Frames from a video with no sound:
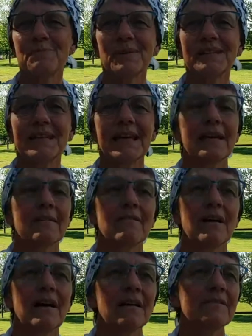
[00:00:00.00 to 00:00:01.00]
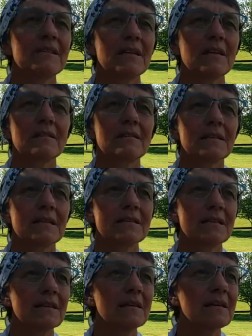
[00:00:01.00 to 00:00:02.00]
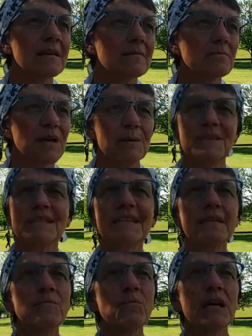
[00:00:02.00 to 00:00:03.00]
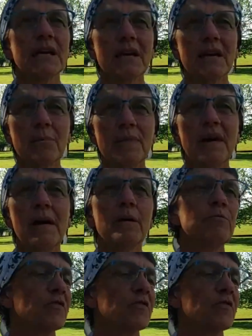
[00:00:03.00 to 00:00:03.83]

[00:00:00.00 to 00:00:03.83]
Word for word: people to get involved here in the city that maybe didn't make it up there,